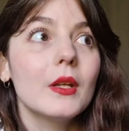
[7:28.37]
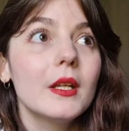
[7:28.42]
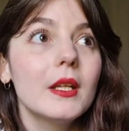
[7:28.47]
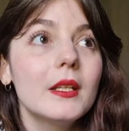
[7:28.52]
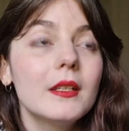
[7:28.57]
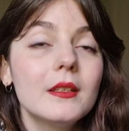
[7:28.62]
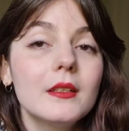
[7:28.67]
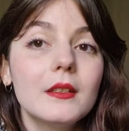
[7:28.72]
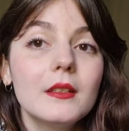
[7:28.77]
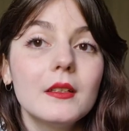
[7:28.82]

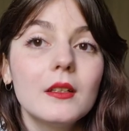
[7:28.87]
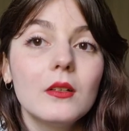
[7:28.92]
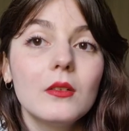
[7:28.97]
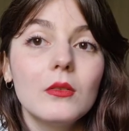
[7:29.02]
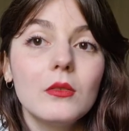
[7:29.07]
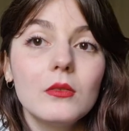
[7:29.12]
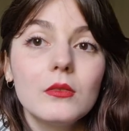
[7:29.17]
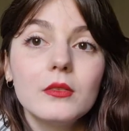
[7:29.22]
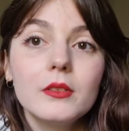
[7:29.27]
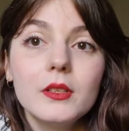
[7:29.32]
In
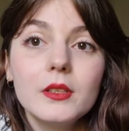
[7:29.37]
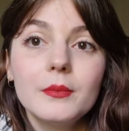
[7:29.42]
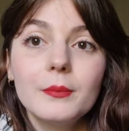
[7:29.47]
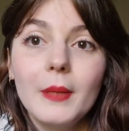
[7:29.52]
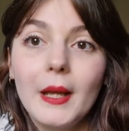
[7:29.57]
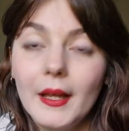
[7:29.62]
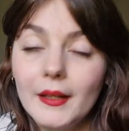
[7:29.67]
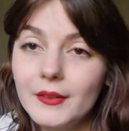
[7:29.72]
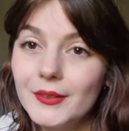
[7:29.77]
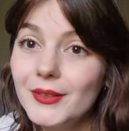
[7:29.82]
all the
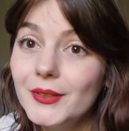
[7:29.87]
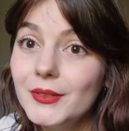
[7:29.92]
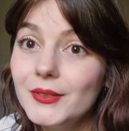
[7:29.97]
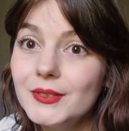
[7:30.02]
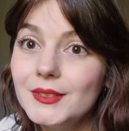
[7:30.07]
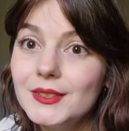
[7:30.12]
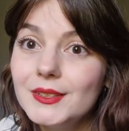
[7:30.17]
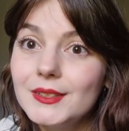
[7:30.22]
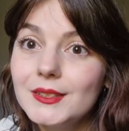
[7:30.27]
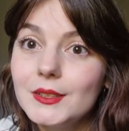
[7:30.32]

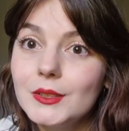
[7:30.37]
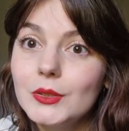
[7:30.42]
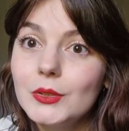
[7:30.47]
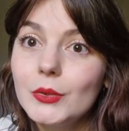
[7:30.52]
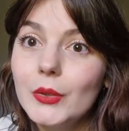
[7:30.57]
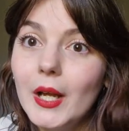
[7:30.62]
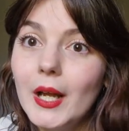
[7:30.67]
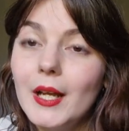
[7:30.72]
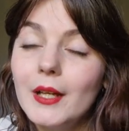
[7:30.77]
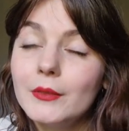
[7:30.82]
patterns
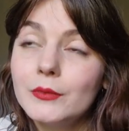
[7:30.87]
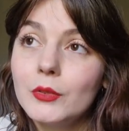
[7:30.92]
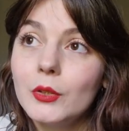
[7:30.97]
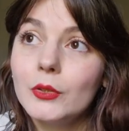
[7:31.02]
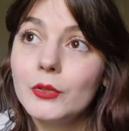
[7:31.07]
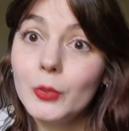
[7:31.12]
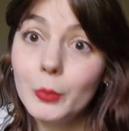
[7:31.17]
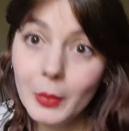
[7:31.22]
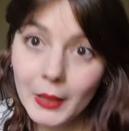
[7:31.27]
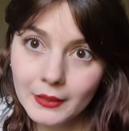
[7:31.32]
you have
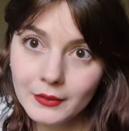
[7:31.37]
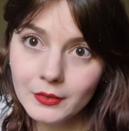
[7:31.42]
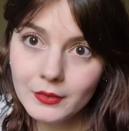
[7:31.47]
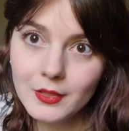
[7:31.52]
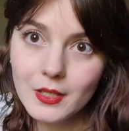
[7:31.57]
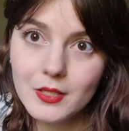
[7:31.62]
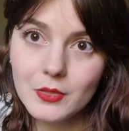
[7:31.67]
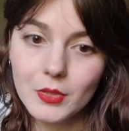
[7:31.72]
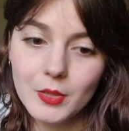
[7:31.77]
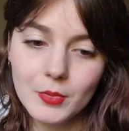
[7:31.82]
on the pattern
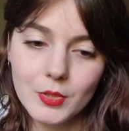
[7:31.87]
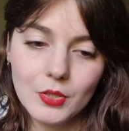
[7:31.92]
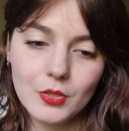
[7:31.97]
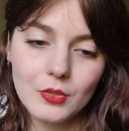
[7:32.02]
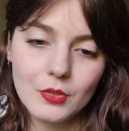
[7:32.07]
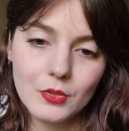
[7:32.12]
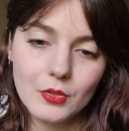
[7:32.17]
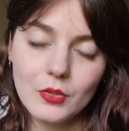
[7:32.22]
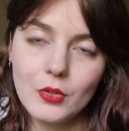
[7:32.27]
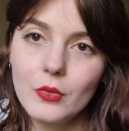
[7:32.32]

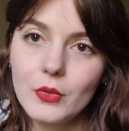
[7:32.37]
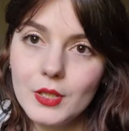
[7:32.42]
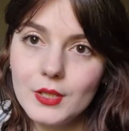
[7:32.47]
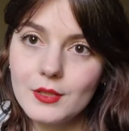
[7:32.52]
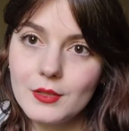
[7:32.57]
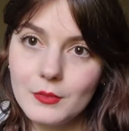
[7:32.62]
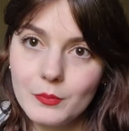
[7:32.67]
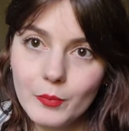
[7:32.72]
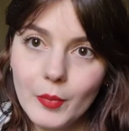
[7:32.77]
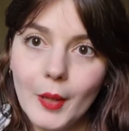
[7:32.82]
description, so
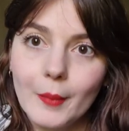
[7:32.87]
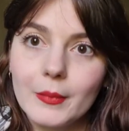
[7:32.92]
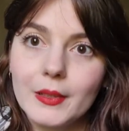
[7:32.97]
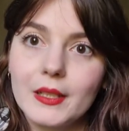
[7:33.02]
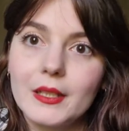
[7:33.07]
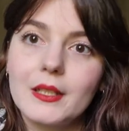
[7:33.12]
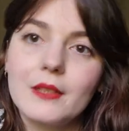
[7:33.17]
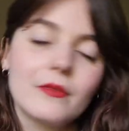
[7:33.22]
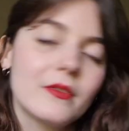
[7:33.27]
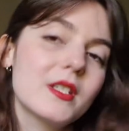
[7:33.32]
it's
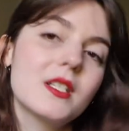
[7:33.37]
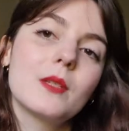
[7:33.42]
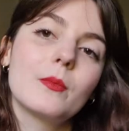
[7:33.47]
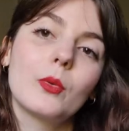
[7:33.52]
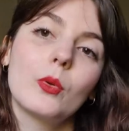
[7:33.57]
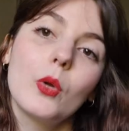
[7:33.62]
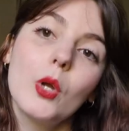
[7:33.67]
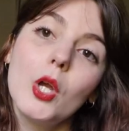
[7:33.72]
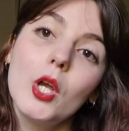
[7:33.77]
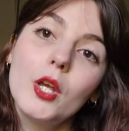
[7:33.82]
publicly
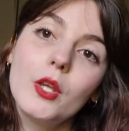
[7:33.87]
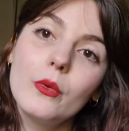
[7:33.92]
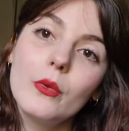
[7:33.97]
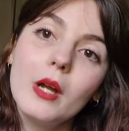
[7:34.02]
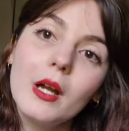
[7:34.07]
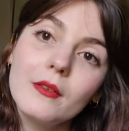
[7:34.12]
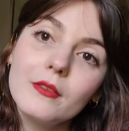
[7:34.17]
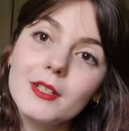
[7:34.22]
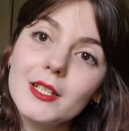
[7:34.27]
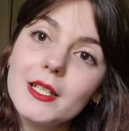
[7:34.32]
visible, you
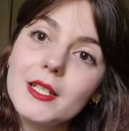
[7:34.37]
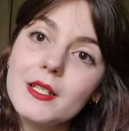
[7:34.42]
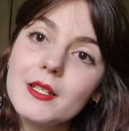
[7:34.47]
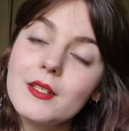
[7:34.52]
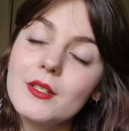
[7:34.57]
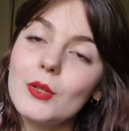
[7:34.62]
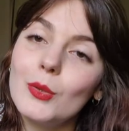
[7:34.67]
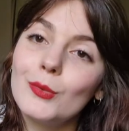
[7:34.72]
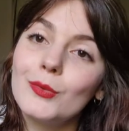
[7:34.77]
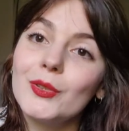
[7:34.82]
have a
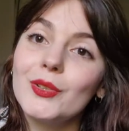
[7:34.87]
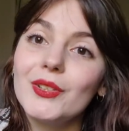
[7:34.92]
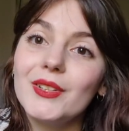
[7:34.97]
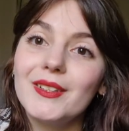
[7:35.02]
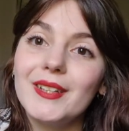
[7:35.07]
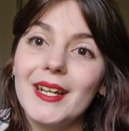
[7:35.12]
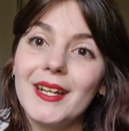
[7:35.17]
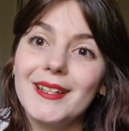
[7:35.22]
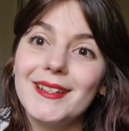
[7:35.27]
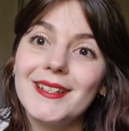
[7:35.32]
list of all the
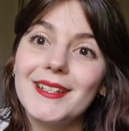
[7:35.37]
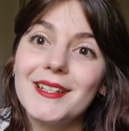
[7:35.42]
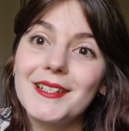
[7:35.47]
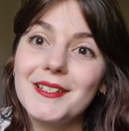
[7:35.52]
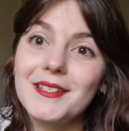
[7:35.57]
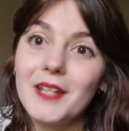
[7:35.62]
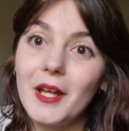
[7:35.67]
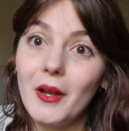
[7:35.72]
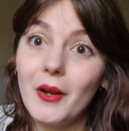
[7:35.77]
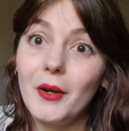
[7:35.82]

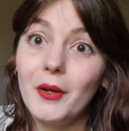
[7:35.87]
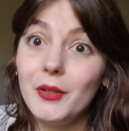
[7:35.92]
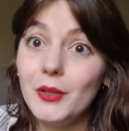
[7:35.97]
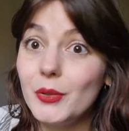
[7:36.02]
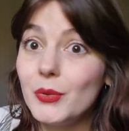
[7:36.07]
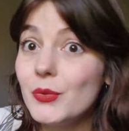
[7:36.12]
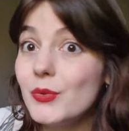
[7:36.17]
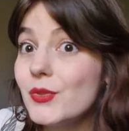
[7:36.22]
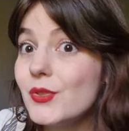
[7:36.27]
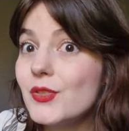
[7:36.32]
techniques that are
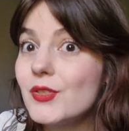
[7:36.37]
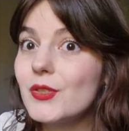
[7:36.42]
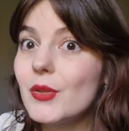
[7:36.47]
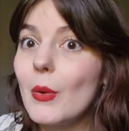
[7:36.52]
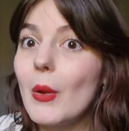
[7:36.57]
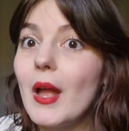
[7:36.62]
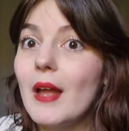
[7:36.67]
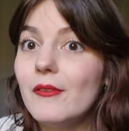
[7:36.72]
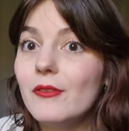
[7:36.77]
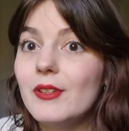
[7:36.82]
used,
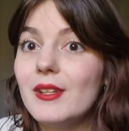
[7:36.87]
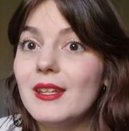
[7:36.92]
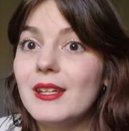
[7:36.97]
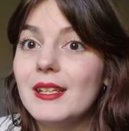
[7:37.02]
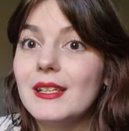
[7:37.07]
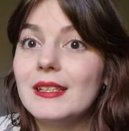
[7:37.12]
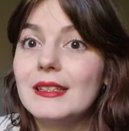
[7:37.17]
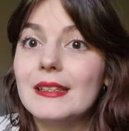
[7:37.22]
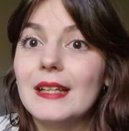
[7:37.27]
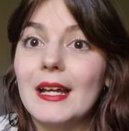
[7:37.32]
so
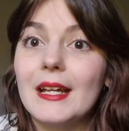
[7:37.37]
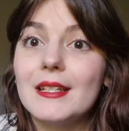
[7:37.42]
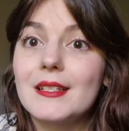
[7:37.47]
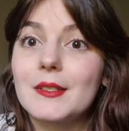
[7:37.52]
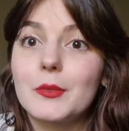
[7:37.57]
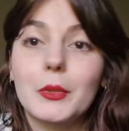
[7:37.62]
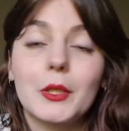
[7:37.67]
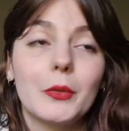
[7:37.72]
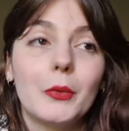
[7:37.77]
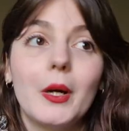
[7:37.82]
everything that
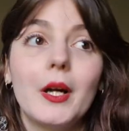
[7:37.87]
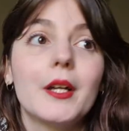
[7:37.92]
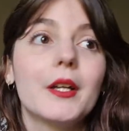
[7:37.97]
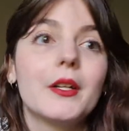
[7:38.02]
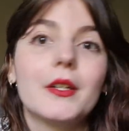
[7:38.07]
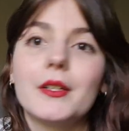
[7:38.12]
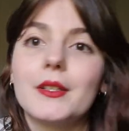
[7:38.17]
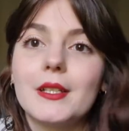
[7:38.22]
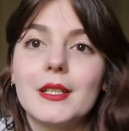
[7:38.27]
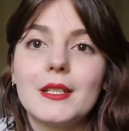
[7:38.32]
is
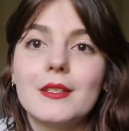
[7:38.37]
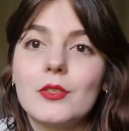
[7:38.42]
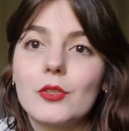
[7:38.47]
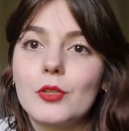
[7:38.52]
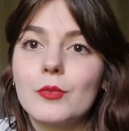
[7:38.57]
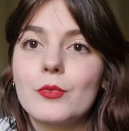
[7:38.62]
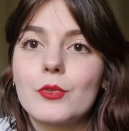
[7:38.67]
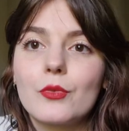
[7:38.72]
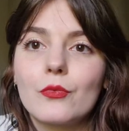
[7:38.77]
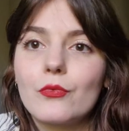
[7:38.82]
required in
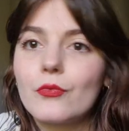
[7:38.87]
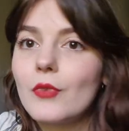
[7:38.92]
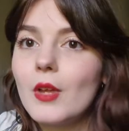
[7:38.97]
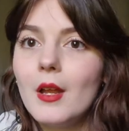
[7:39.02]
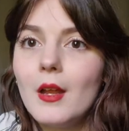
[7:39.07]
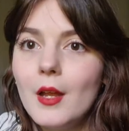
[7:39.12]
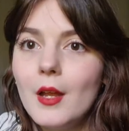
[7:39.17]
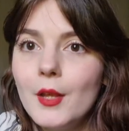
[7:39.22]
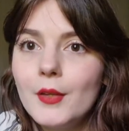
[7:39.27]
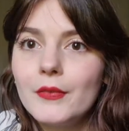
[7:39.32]
terms of
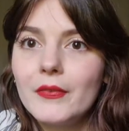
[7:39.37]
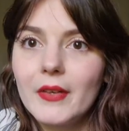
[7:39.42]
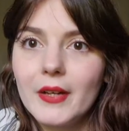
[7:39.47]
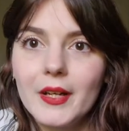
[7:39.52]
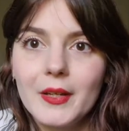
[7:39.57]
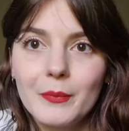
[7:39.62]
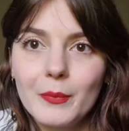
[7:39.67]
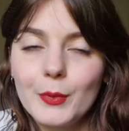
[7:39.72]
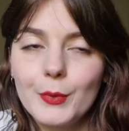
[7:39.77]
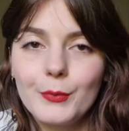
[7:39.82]

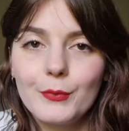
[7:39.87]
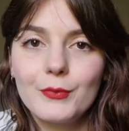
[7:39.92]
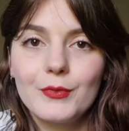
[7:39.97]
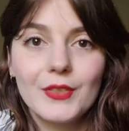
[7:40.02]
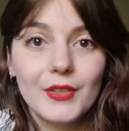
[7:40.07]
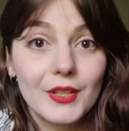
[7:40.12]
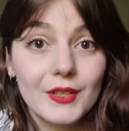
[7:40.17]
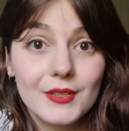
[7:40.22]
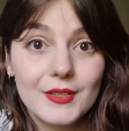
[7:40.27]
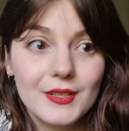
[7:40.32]
type of
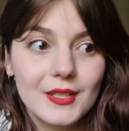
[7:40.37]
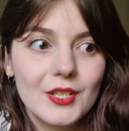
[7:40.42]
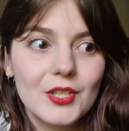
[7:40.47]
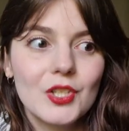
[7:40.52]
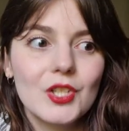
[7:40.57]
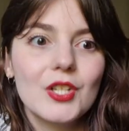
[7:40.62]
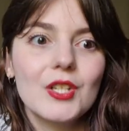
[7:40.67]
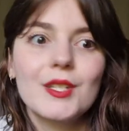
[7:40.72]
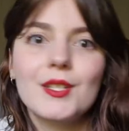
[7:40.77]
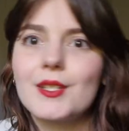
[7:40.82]

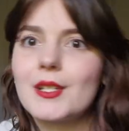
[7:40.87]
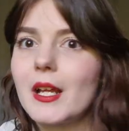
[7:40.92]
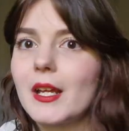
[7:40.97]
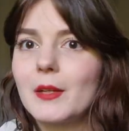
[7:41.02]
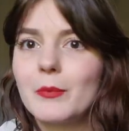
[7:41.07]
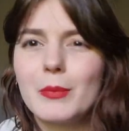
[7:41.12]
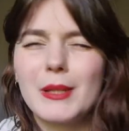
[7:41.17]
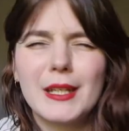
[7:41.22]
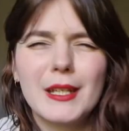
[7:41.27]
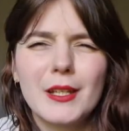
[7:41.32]
stitches,
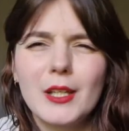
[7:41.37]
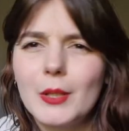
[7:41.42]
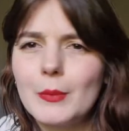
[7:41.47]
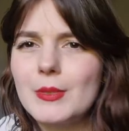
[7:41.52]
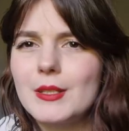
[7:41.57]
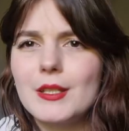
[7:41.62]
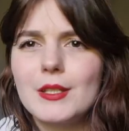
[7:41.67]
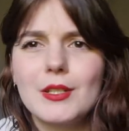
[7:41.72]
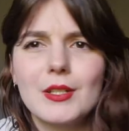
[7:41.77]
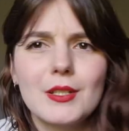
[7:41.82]
like picking up
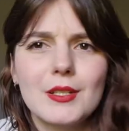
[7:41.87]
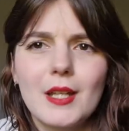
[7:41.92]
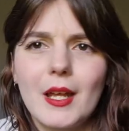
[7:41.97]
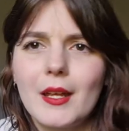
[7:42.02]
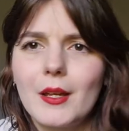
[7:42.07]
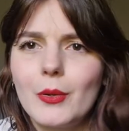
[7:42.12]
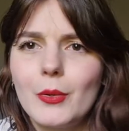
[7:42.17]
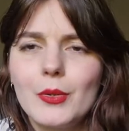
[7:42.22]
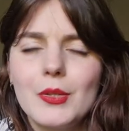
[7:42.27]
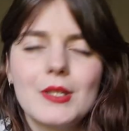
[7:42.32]
stitches,
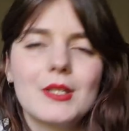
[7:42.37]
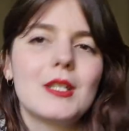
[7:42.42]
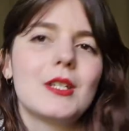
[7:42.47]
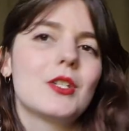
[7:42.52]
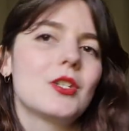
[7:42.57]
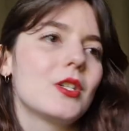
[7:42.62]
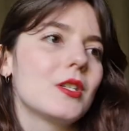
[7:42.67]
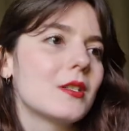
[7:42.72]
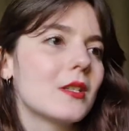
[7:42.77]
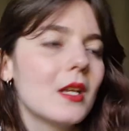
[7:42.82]
I-cord
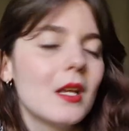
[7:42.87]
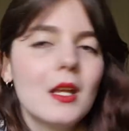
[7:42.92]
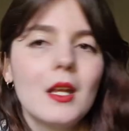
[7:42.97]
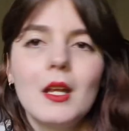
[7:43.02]
stitches,